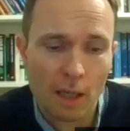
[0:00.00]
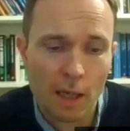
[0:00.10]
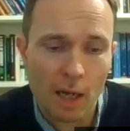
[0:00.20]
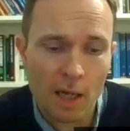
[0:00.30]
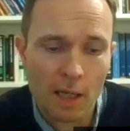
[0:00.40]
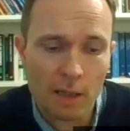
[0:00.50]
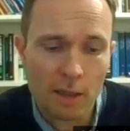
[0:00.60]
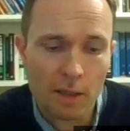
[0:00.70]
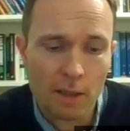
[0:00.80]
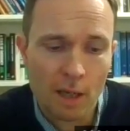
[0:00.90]
And
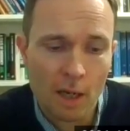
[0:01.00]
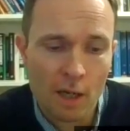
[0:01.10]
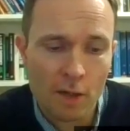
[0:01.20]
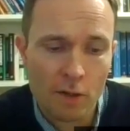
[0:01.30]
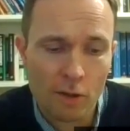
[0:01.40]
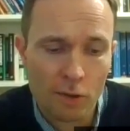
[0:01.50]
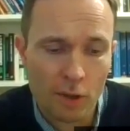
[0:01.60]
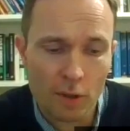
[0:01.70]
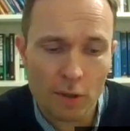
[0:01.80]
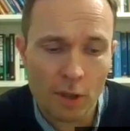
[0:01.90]
just
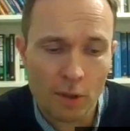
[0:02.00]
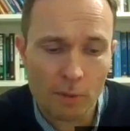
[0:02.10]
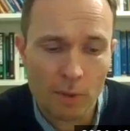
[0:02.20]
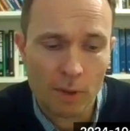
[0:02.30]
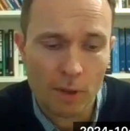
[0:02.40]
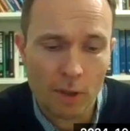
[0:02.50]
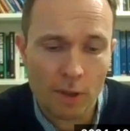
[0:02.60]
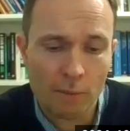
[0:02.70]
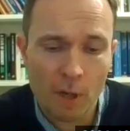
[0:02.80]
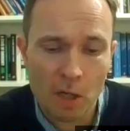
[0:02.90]
the
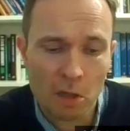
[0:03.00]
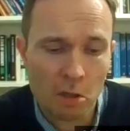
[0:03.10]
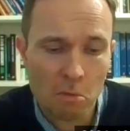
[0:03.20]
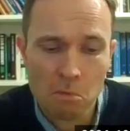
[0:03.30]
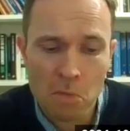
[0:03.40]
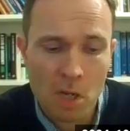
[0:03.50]
current model,